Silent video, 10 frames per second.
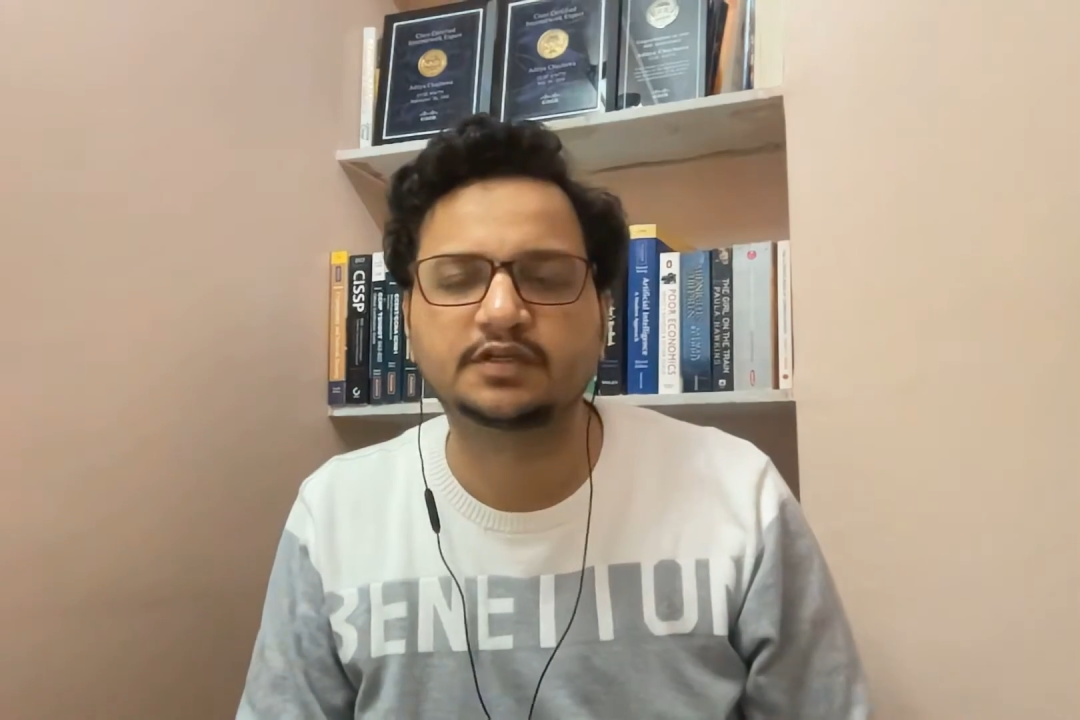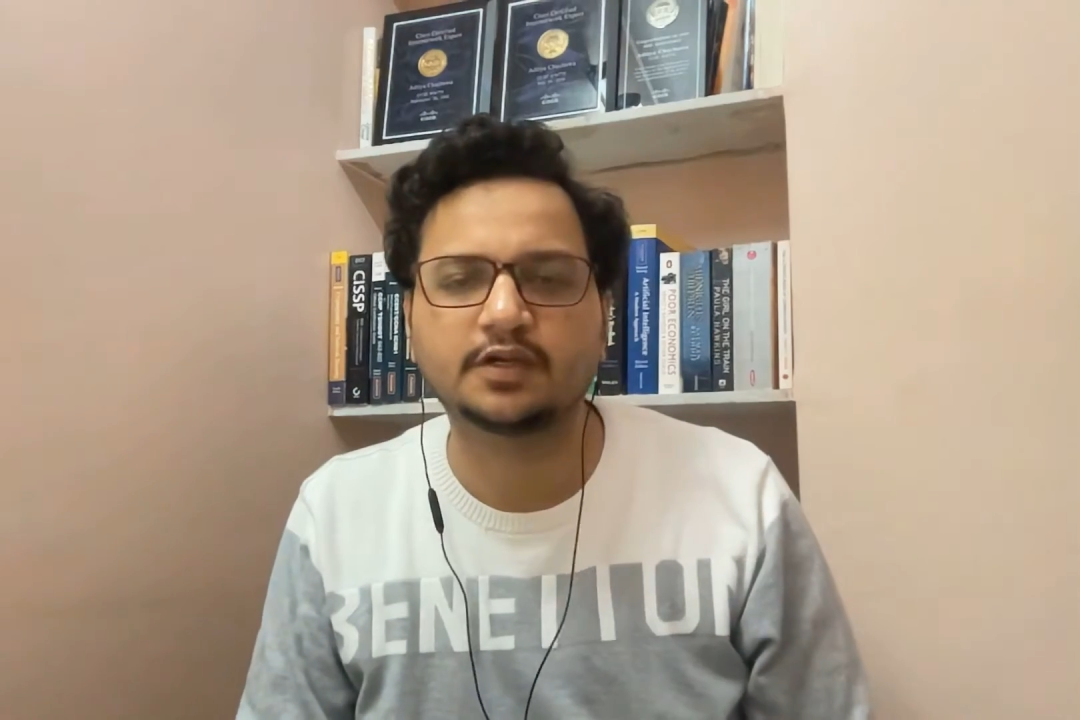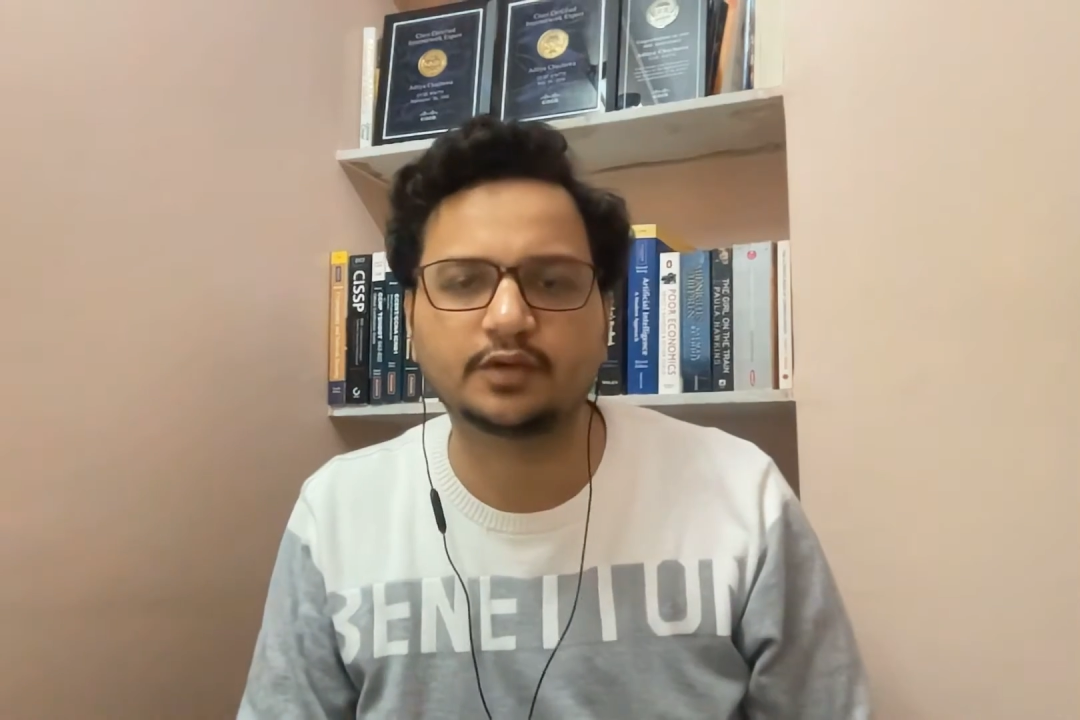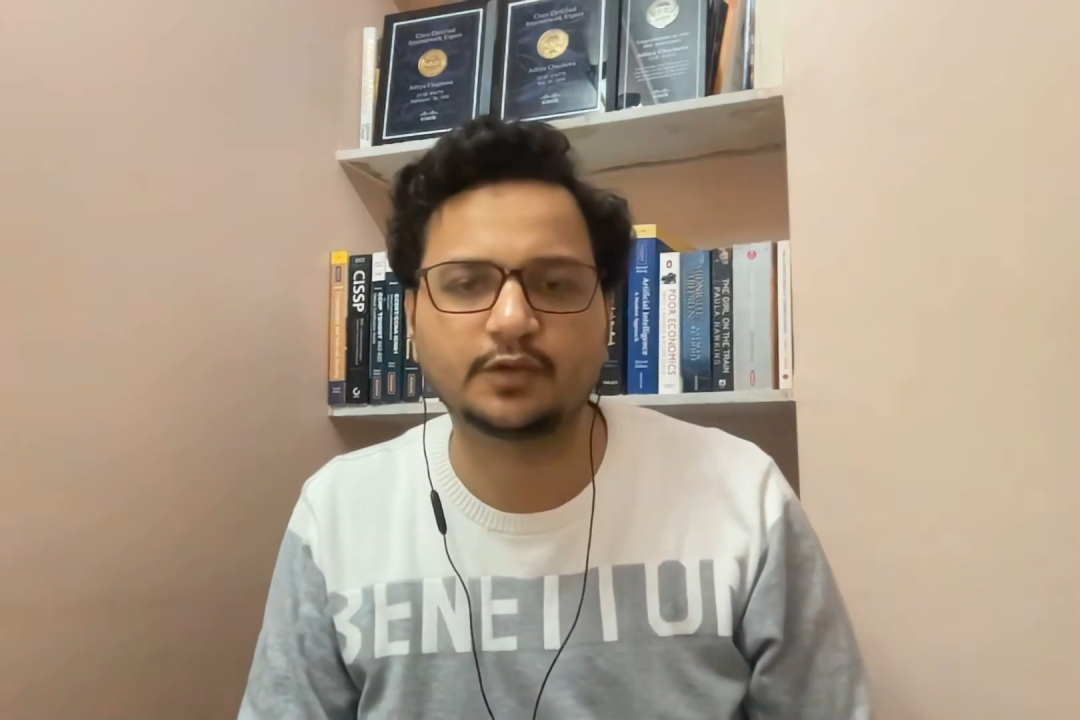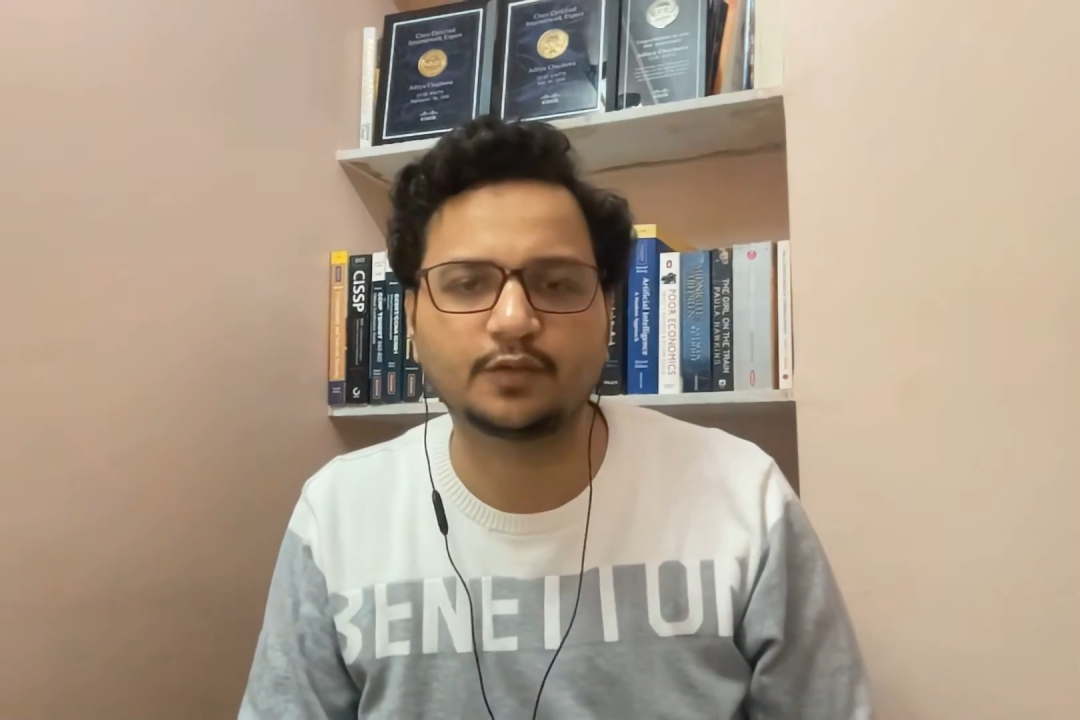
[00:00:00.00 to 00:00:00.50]

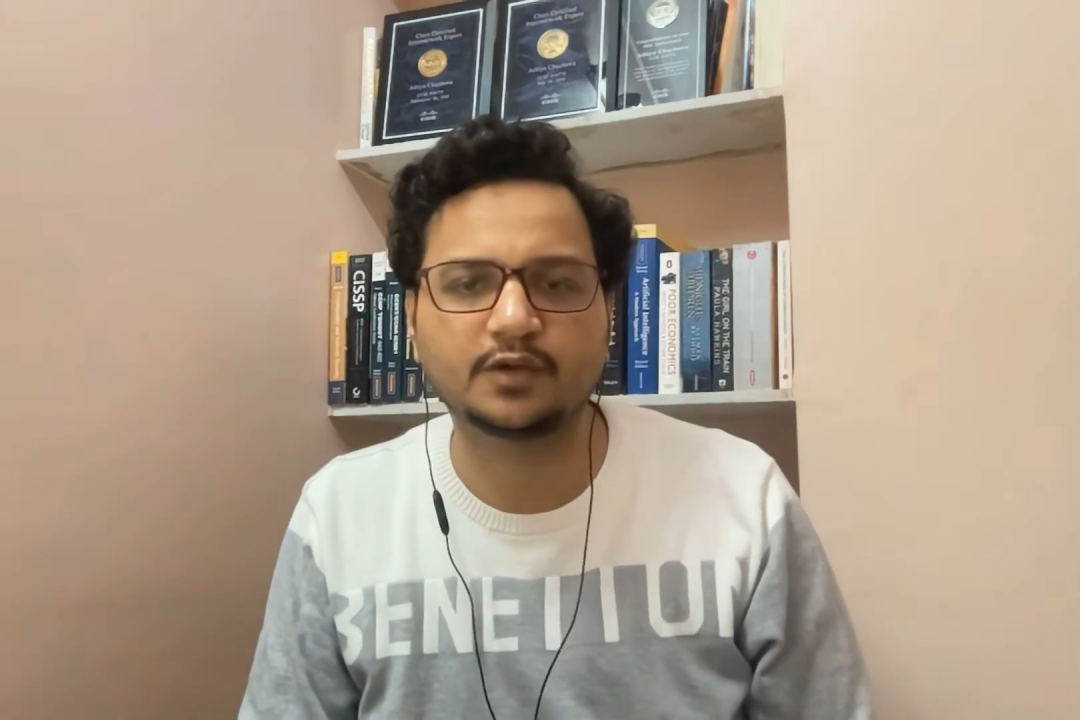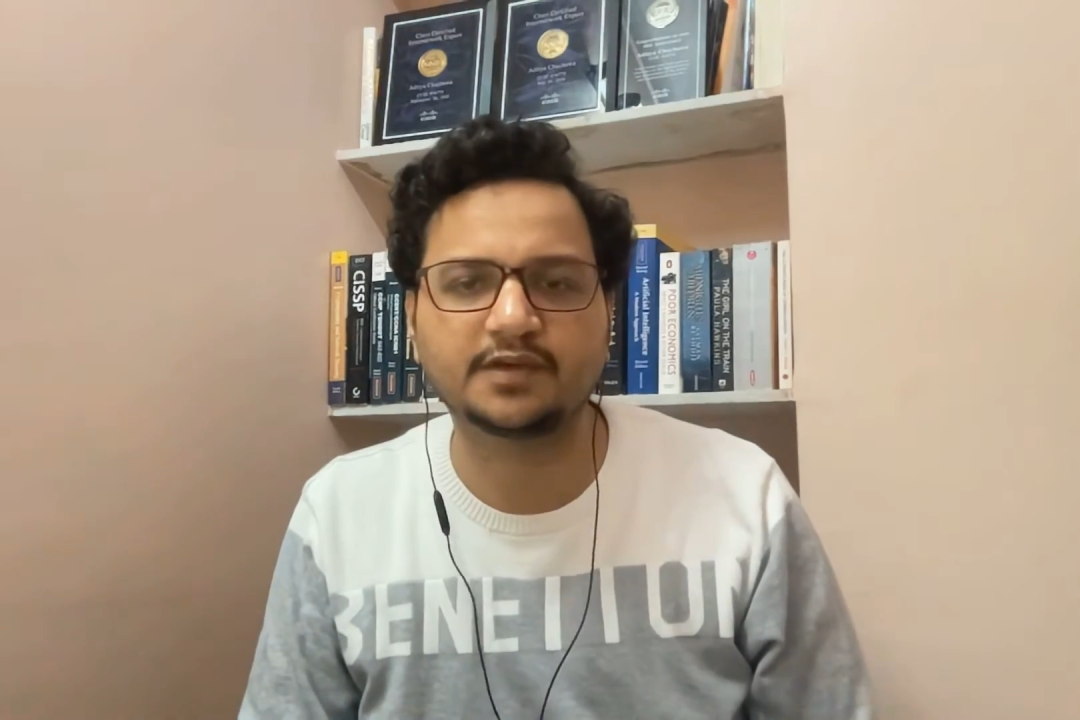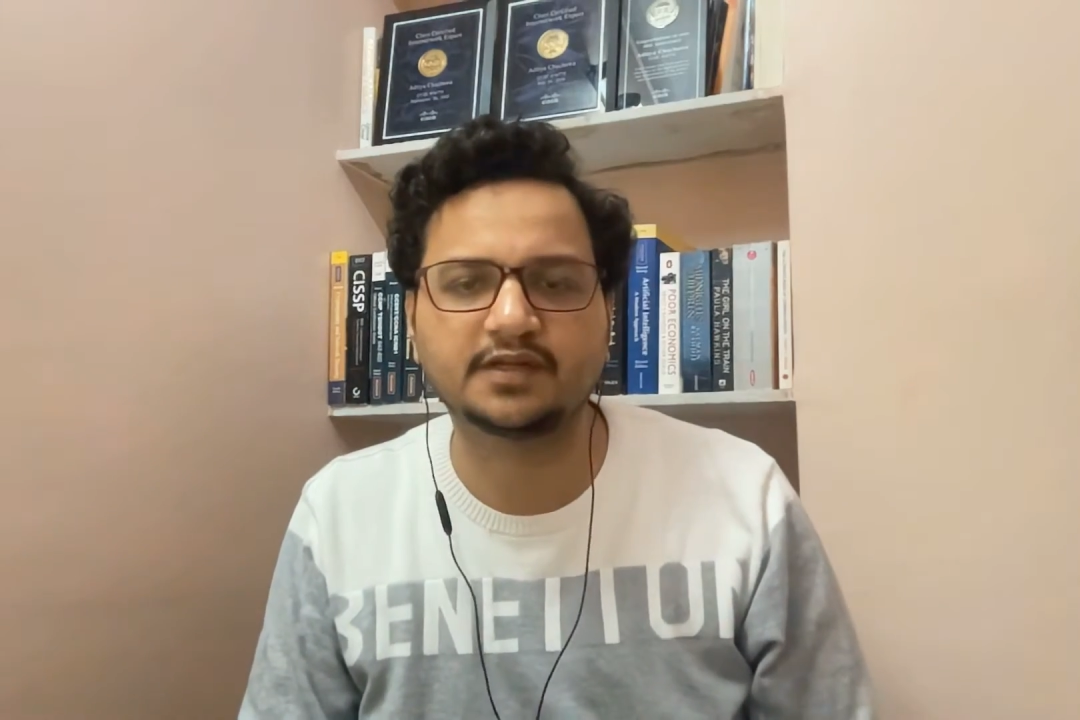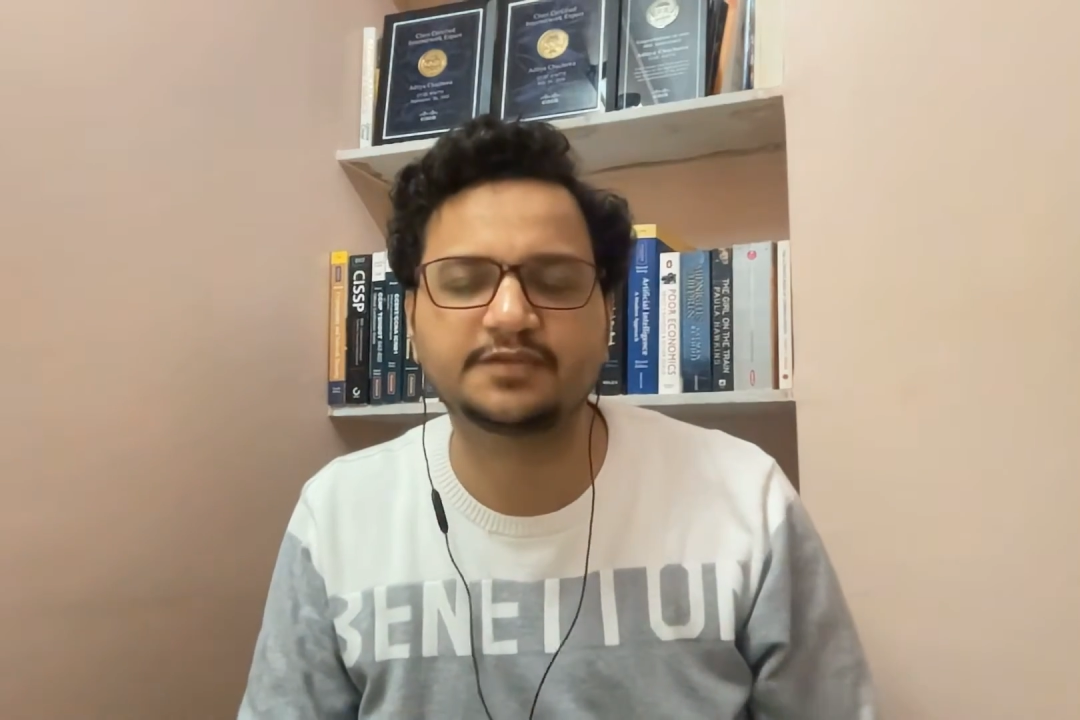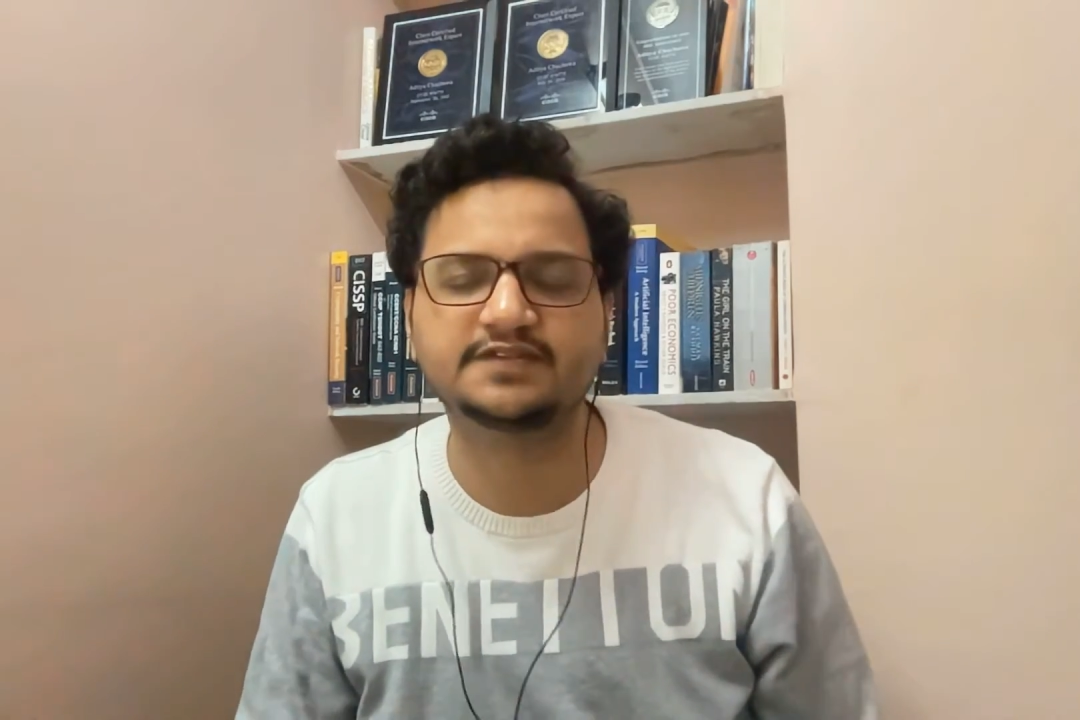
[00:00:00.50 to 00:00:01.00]
Hello everyone, my name